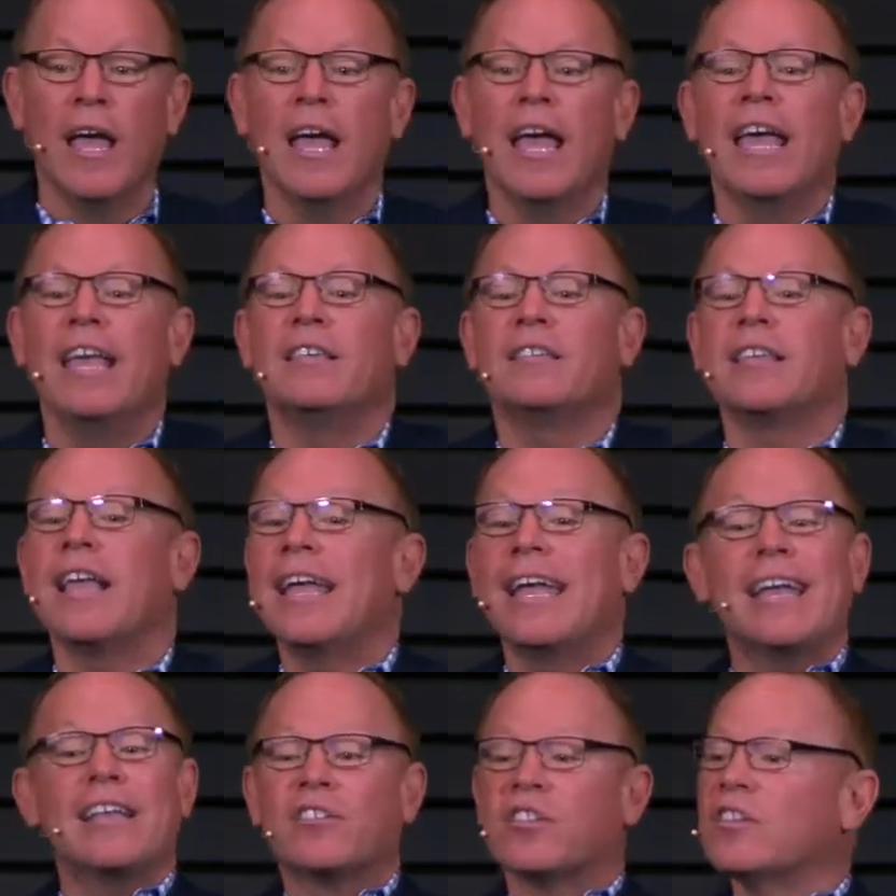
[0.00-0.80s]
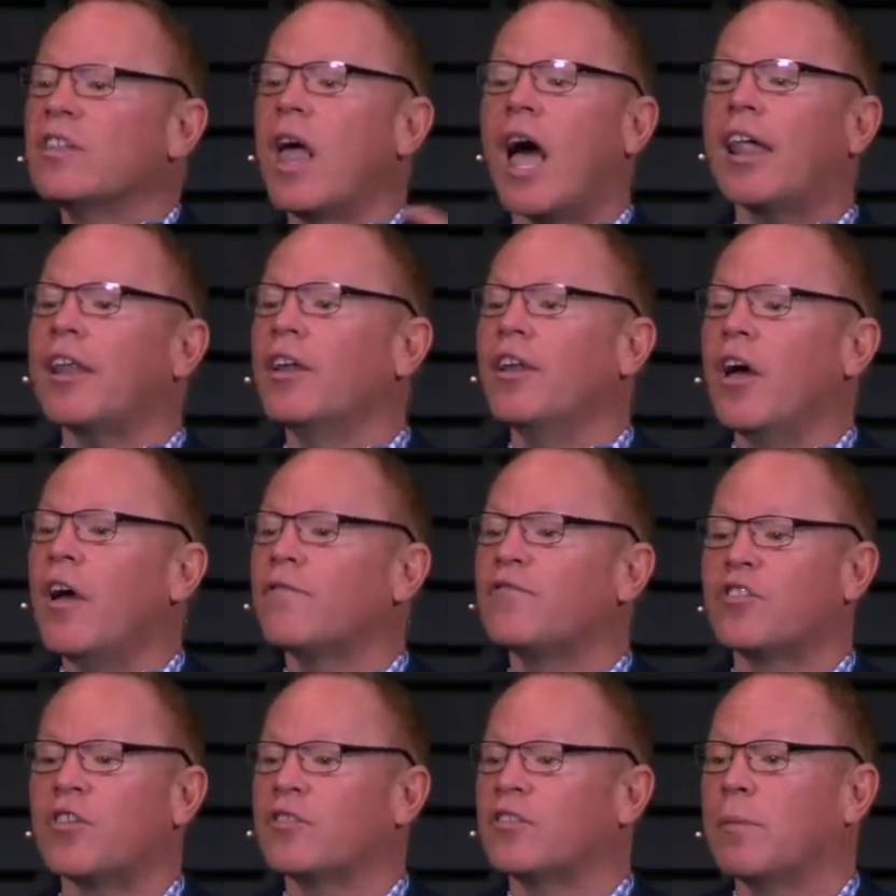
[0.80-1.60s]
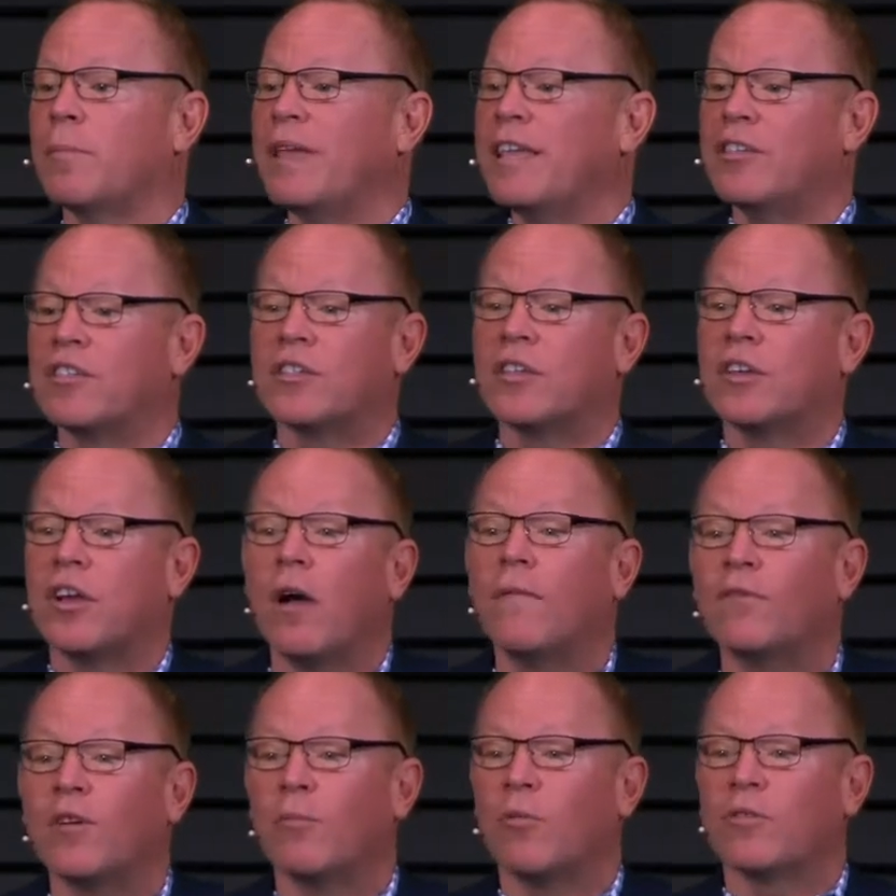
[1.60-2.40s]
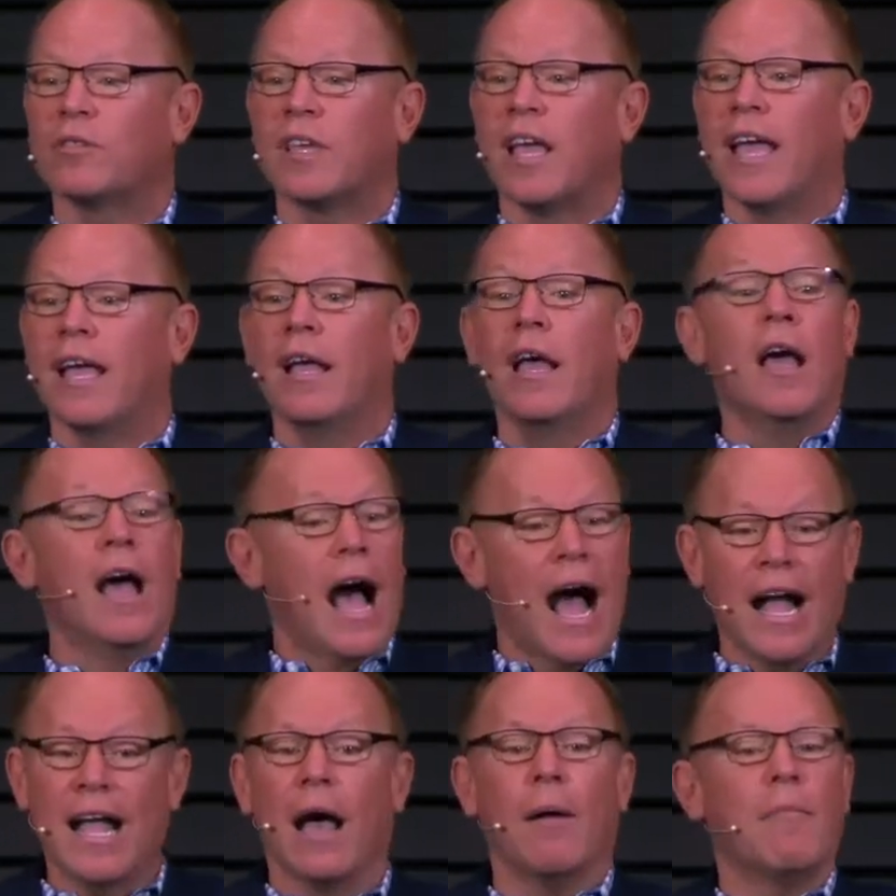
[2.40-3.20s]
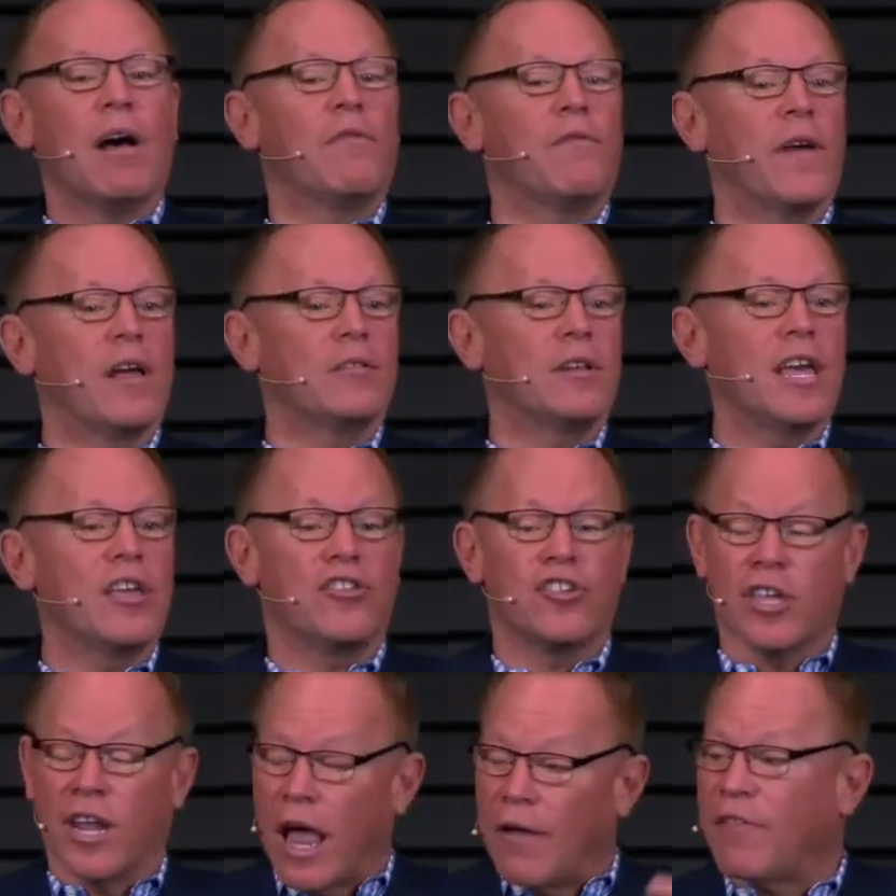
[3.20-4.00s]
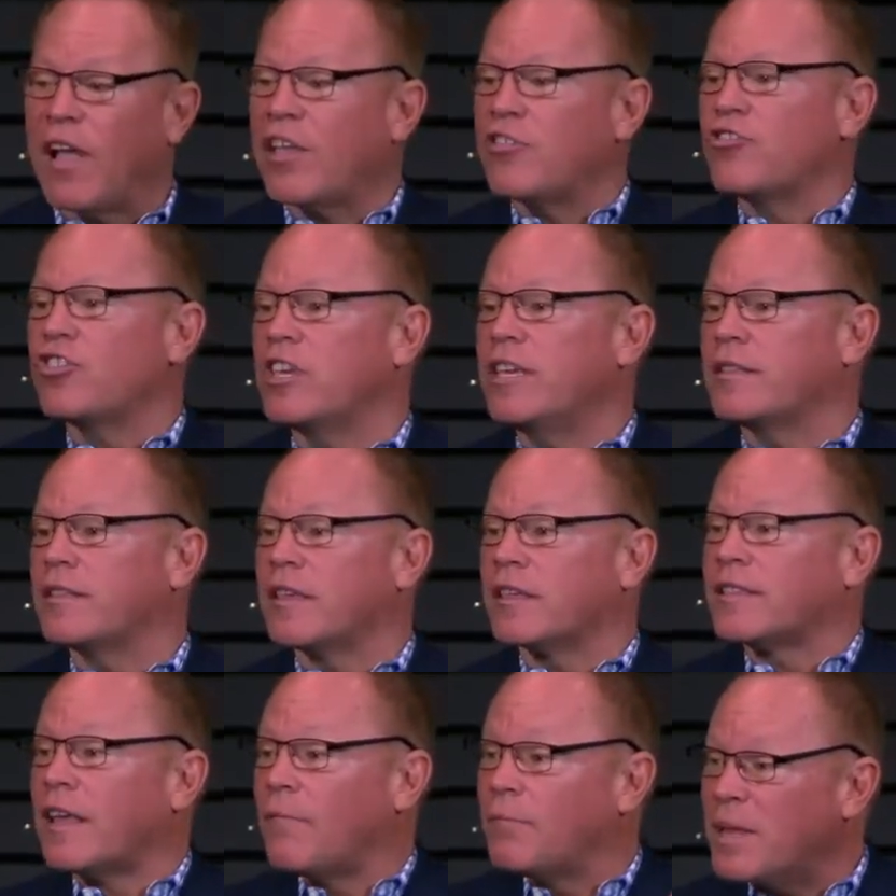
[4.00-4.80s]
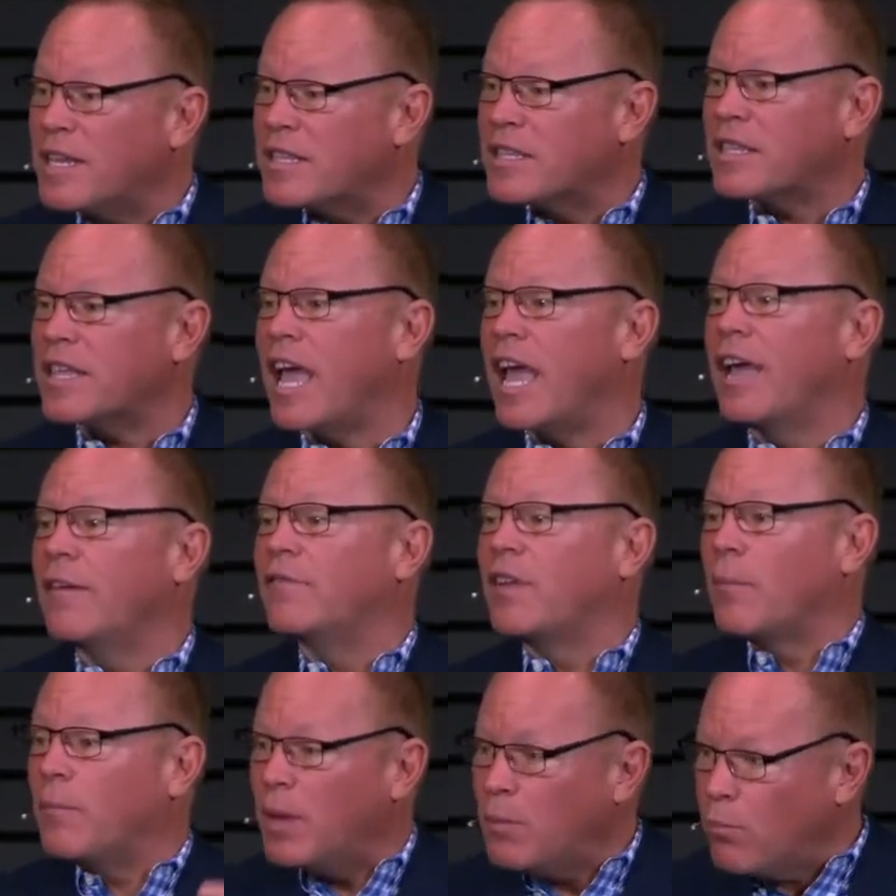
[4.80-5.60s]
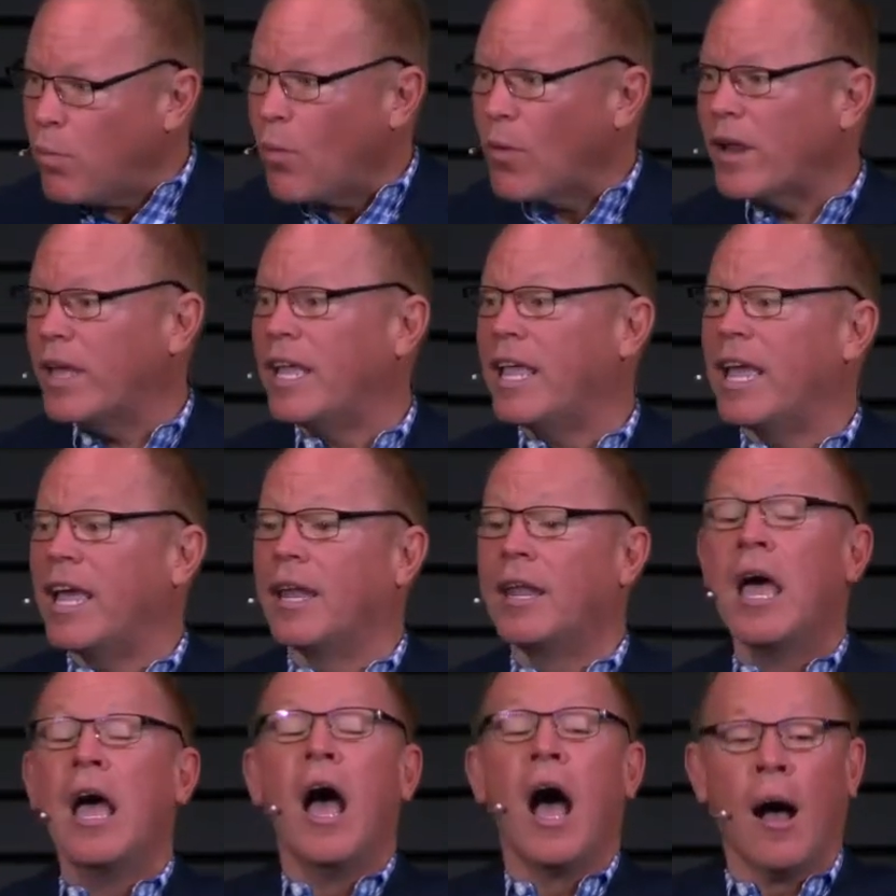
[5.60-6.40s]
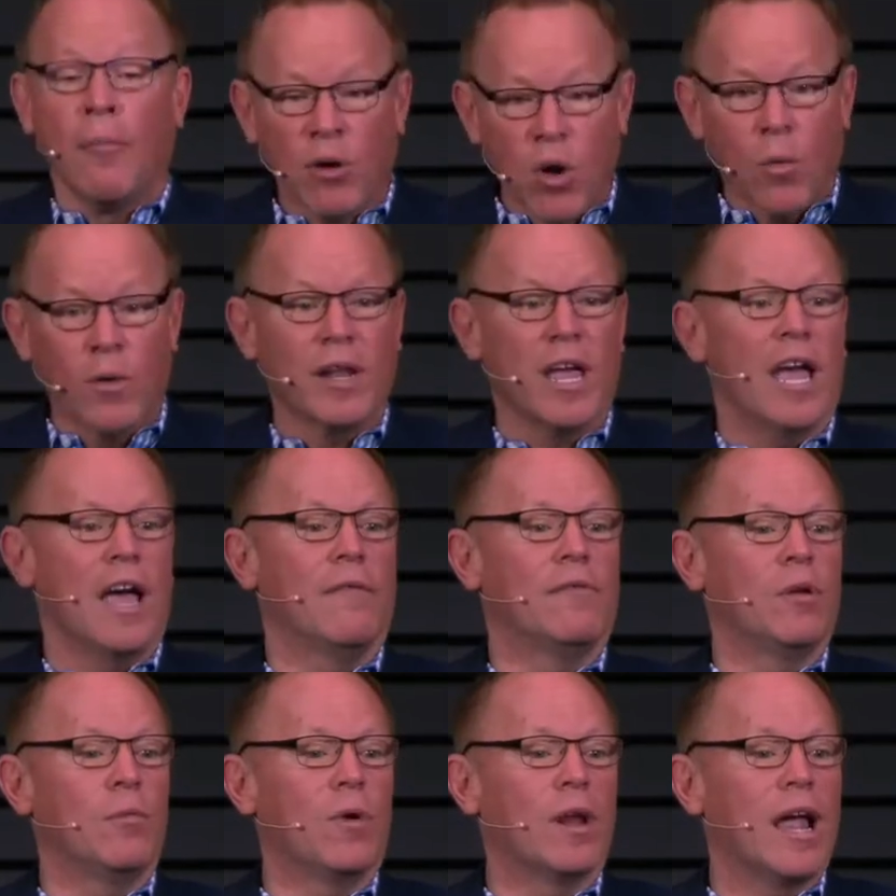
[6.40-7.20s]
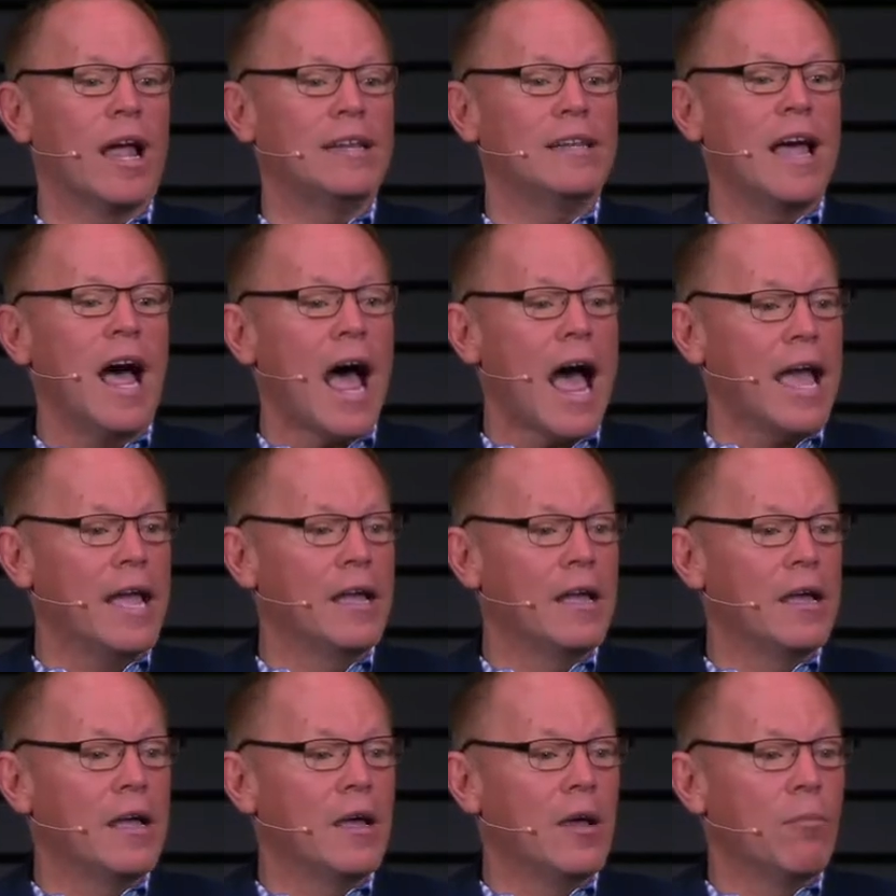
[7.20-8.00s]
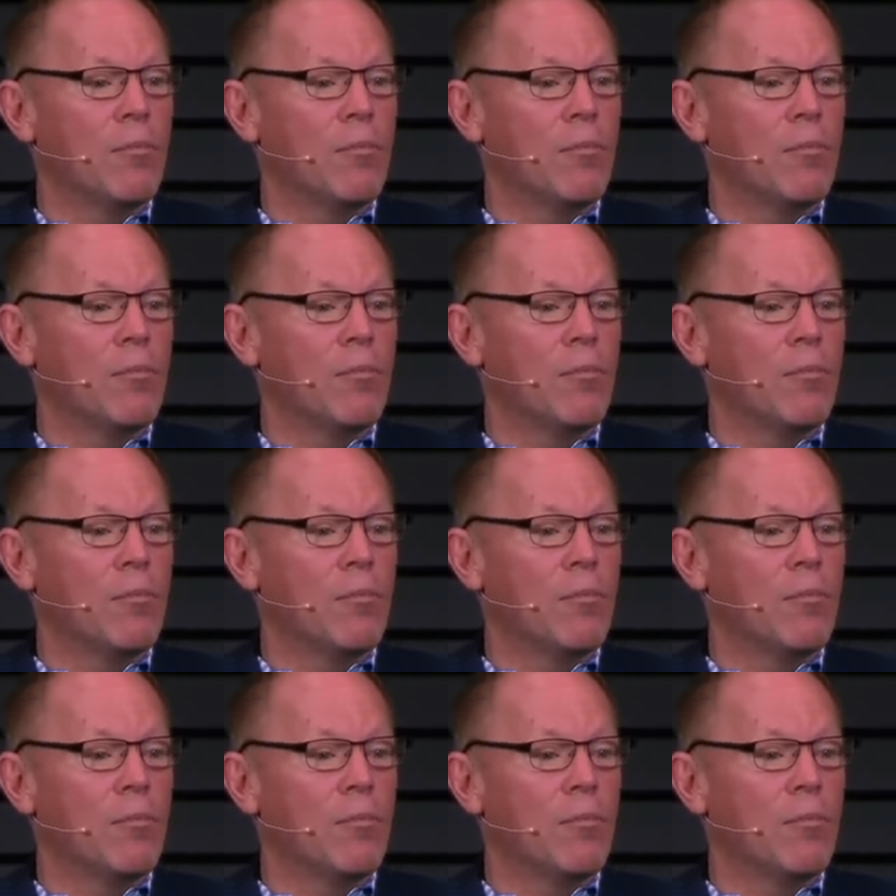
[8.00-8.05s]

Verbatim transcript: He's saying it's not enough just to be comfortable saying, I got my foundation, I've got Jesus, I've been saved, I've been born again, I'm going to heaven when I die.